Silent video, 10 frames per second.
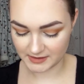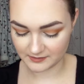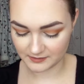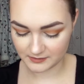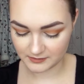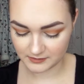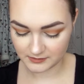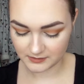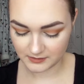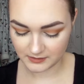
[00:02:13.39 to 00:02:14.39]
isn't,
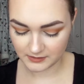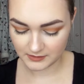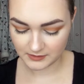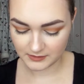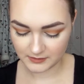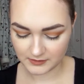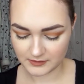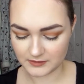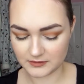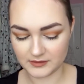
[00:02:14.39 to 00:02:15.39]

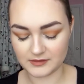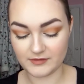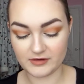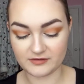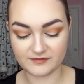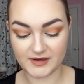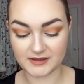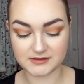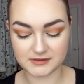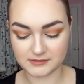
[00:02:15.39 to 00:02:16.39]
so it's a very
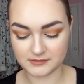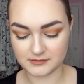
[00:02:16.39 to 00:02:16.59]
fat